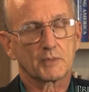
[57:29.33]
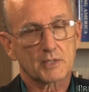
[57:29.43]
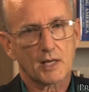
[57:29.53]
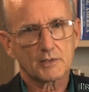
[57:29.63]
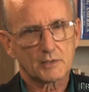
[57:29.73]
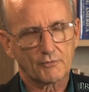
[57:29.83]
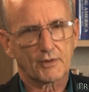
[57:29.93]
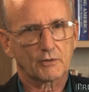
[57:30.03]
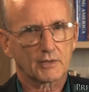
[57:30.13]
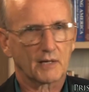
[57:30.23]
Besides the
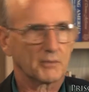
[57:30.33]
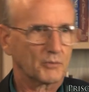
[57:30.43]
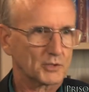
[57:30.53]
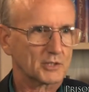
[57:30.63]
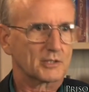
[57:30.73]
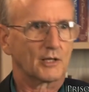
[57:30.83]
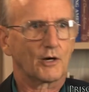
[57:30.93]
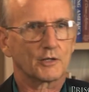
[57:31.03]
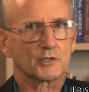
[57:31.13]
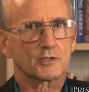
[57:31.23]
federal government, which is the
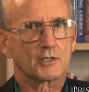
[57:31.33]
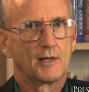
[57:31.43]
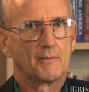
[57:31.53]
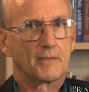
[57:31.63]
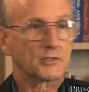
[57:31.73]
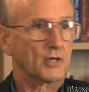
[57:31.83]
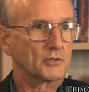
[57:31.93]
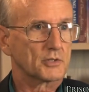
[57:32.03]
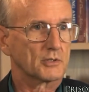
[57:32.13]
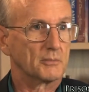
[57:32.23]
largest, there's
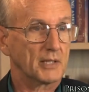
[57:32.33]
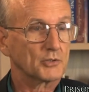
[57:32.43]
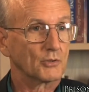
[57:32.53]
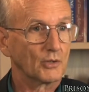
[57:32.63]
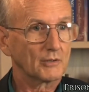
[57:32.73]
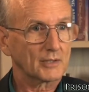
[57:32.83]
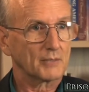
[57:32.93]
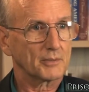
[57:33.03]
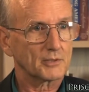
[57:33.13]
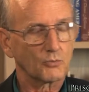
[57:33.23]
also the major oil
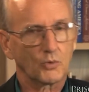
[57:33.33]
companies.